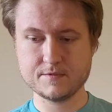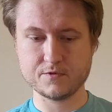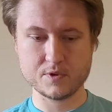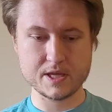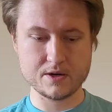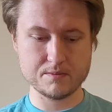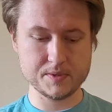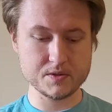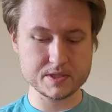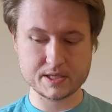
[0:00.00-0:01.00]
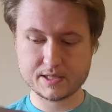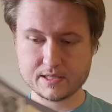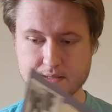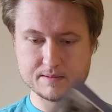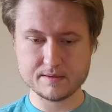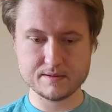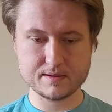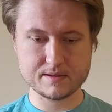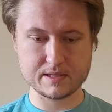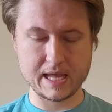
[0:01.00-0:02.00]
for their music,
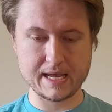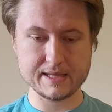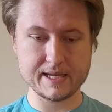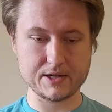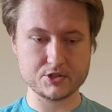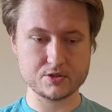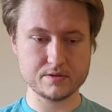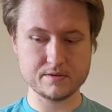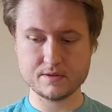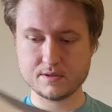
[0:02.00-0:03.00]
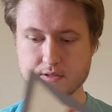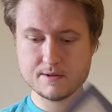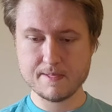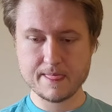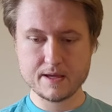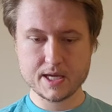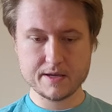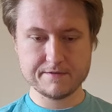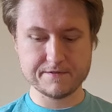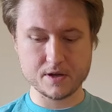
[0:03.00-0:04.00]
to add the extra
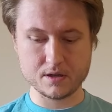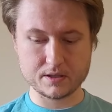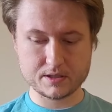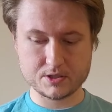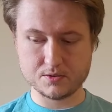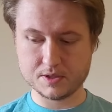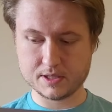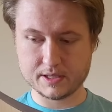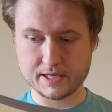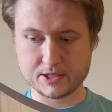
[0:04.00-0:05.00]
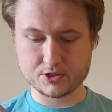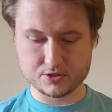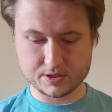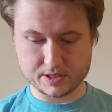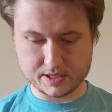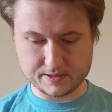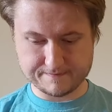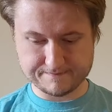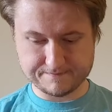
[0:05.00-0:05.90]
funk to it and the extra,